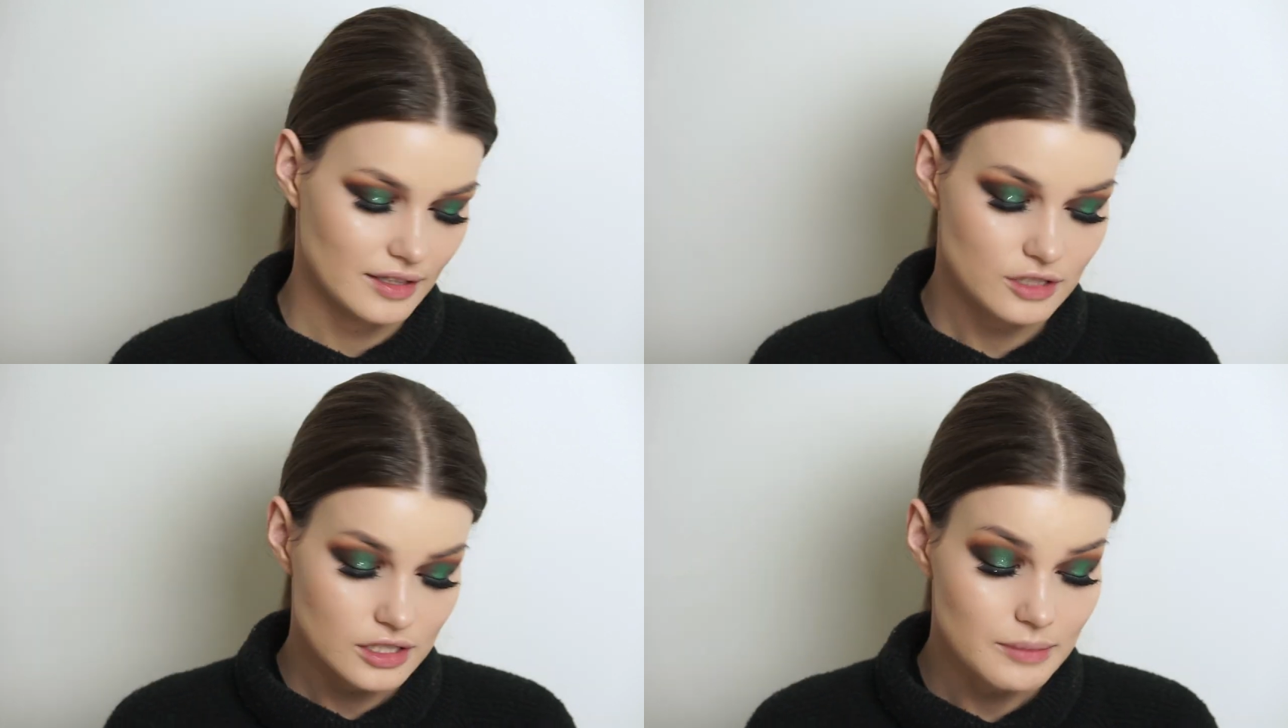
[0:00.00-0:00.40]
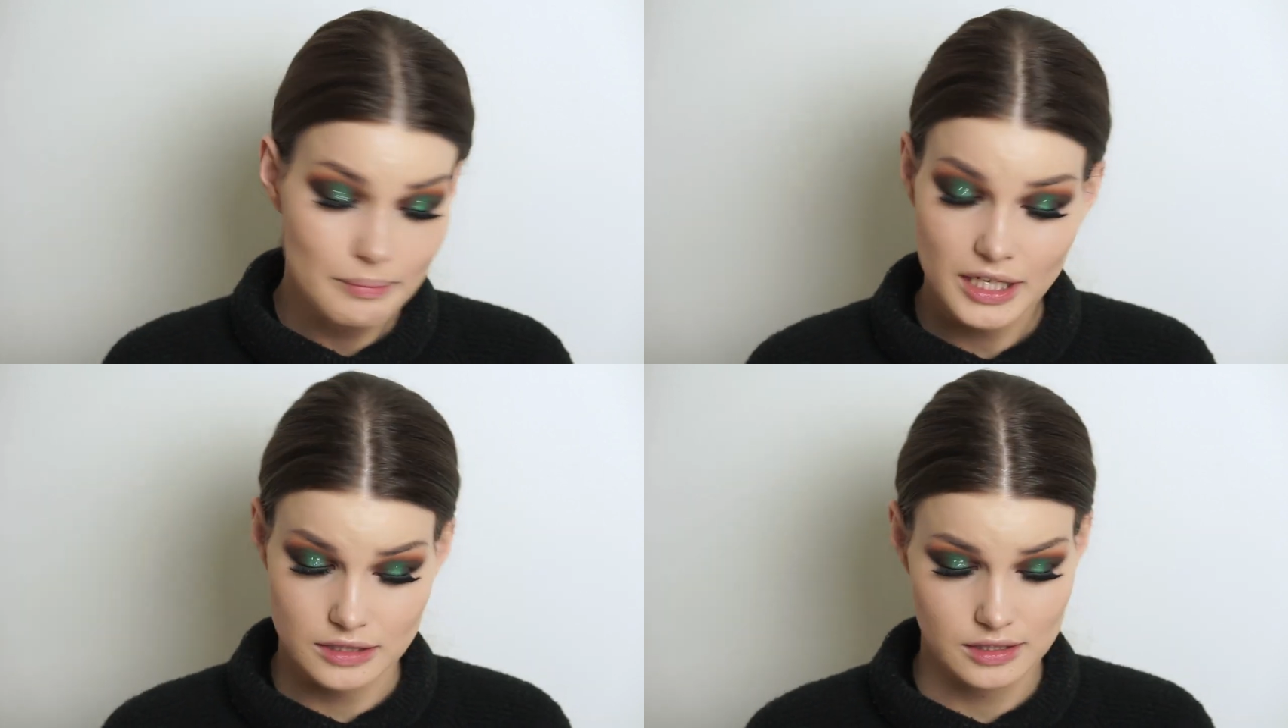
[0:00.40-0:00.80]
It's just a
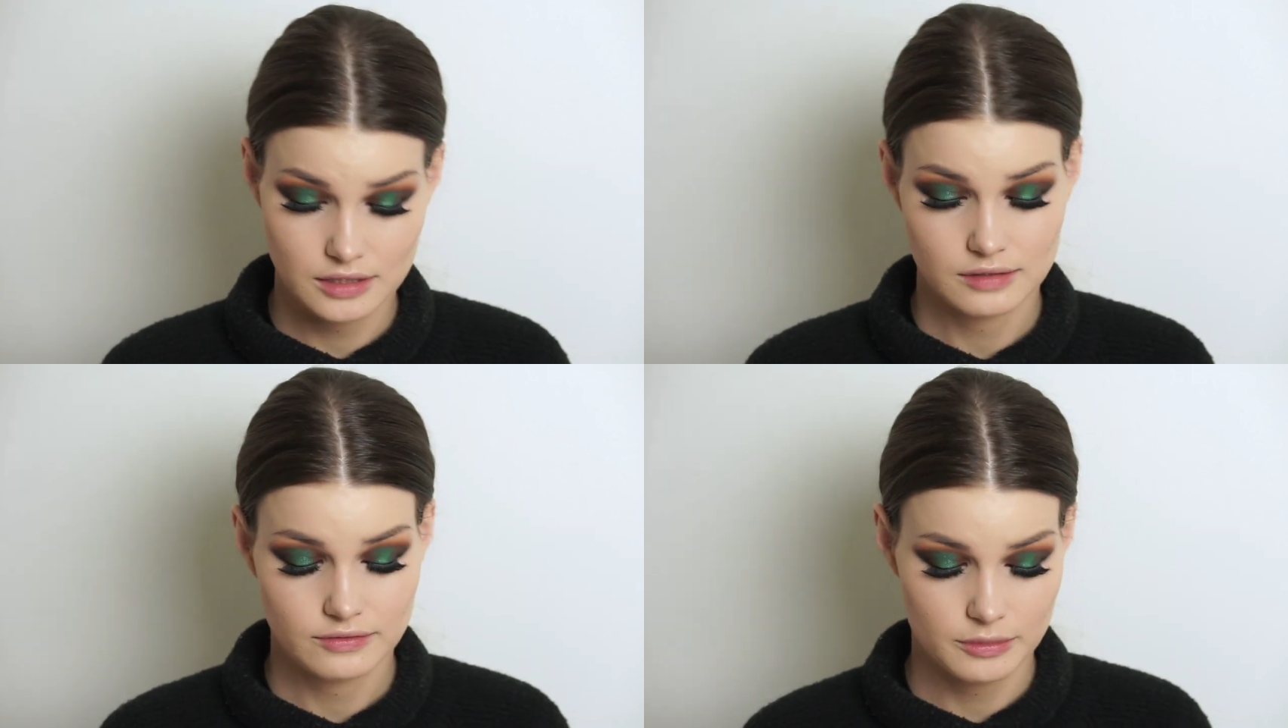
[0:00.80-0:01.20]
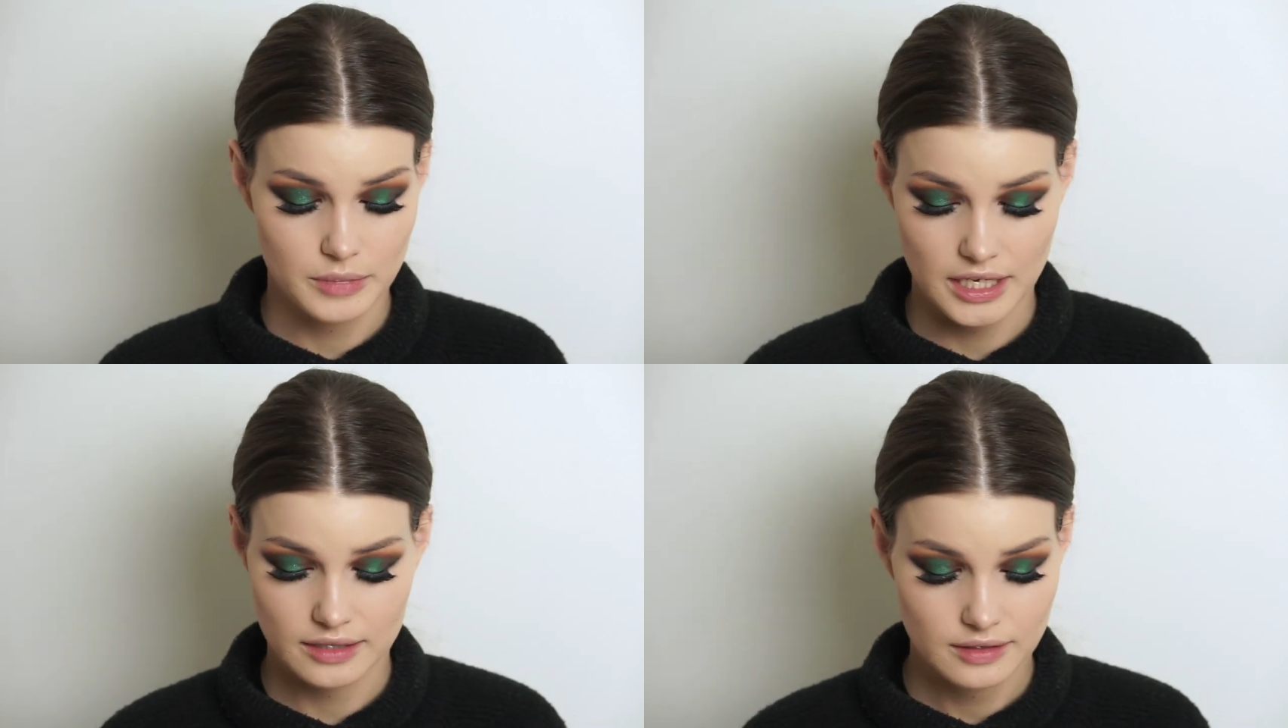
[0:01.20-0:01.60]
must for
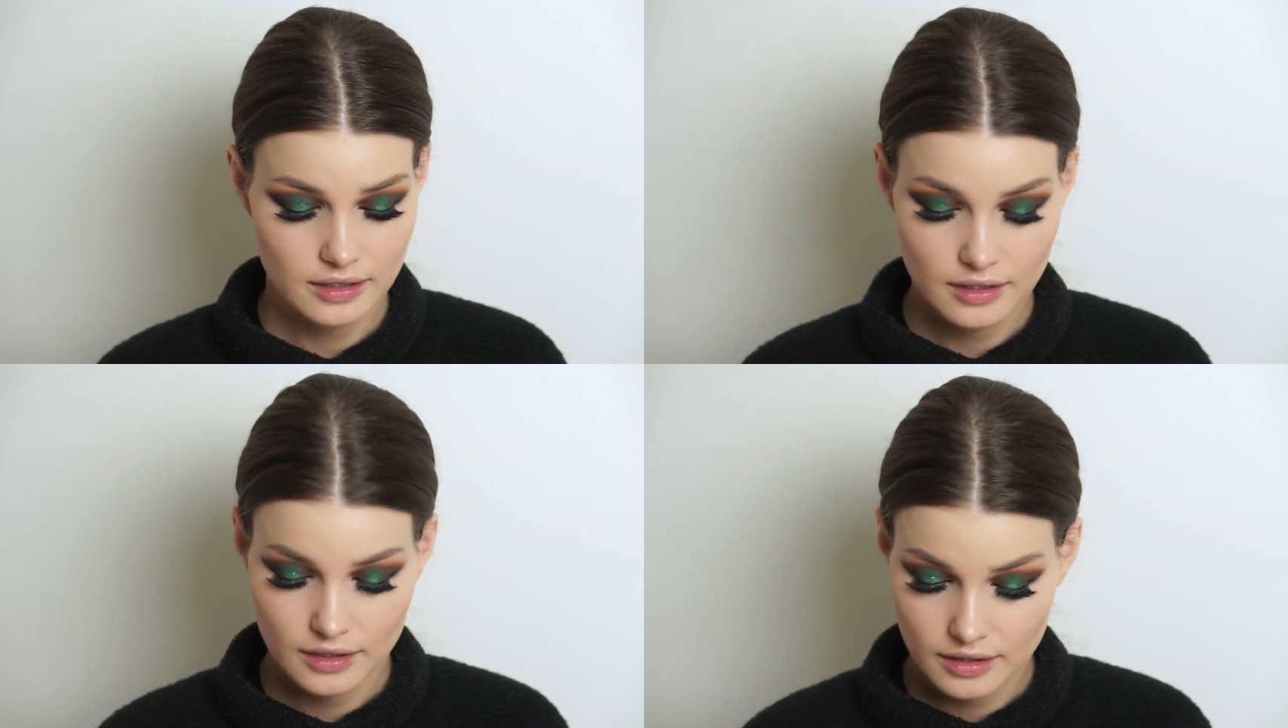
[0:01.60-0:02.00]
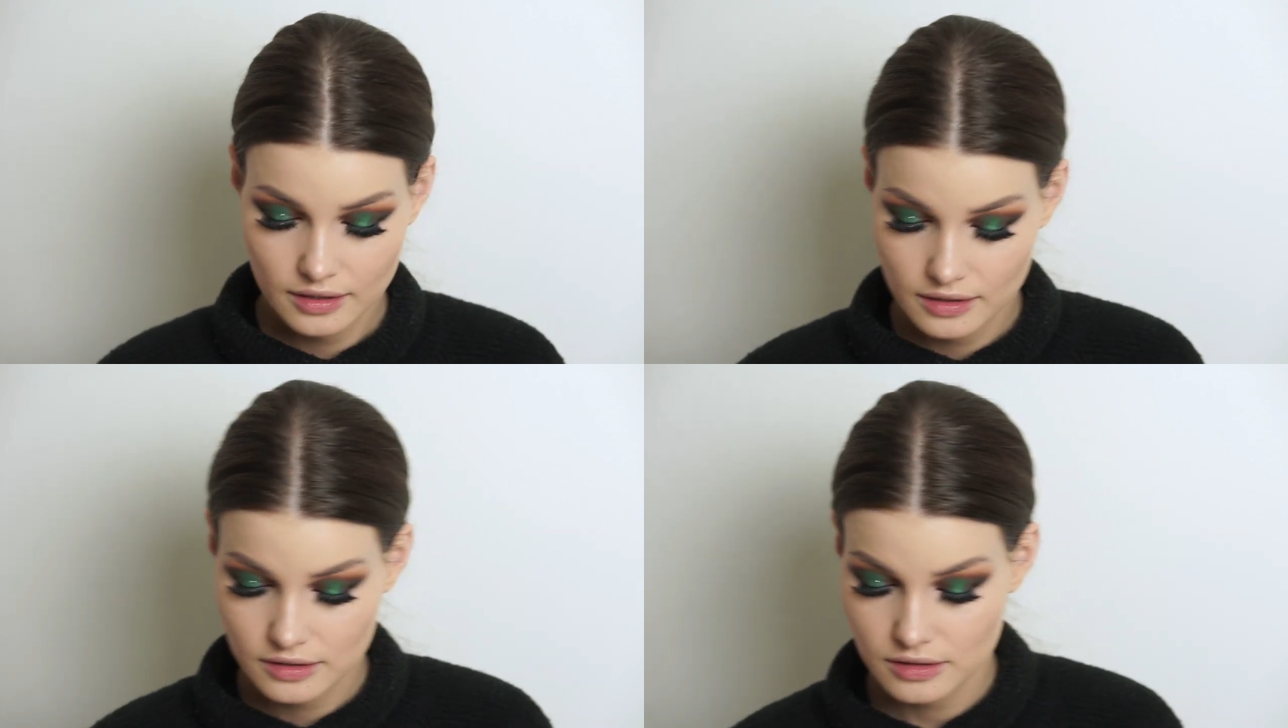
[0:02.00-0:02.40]
me.
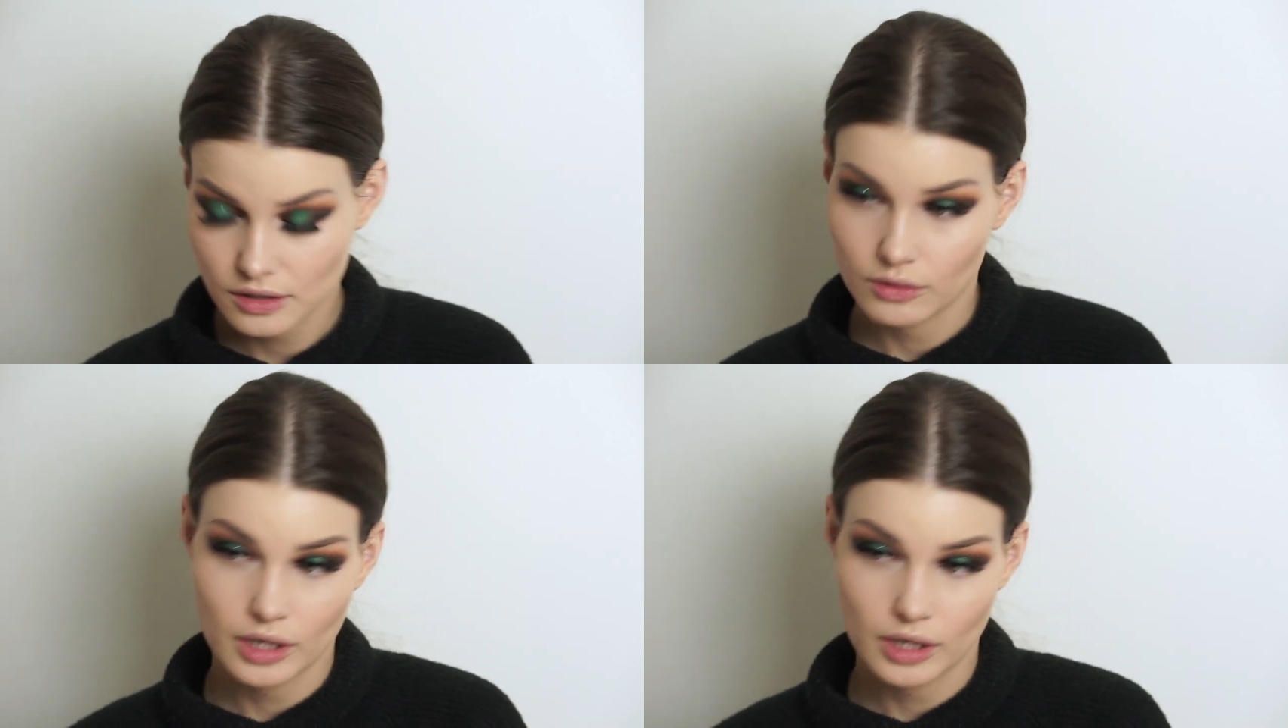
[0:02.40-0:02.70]
So